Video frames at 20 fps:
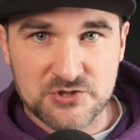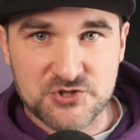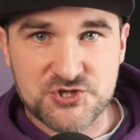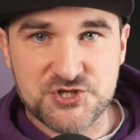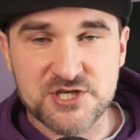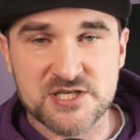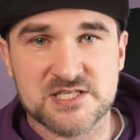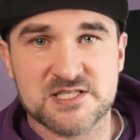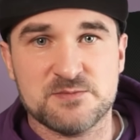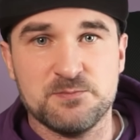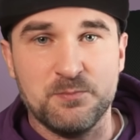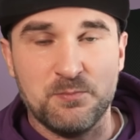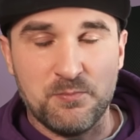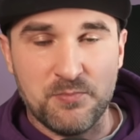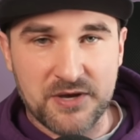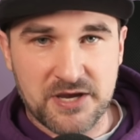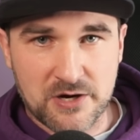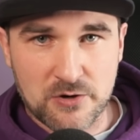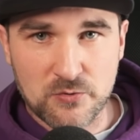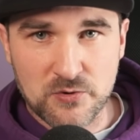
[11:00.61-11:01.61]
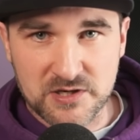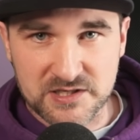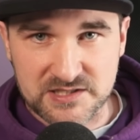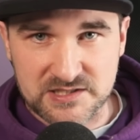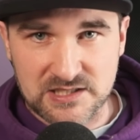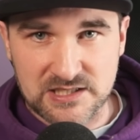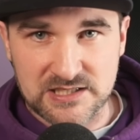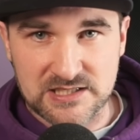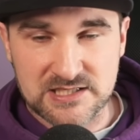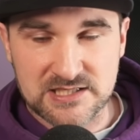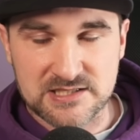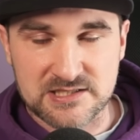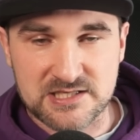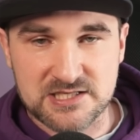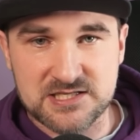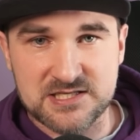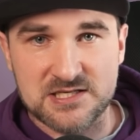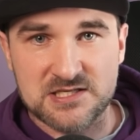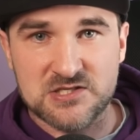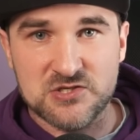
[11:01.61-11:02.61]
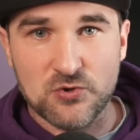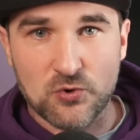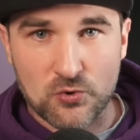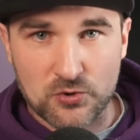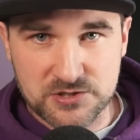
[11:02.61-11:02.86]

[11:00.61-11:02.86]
just bear with it. This is your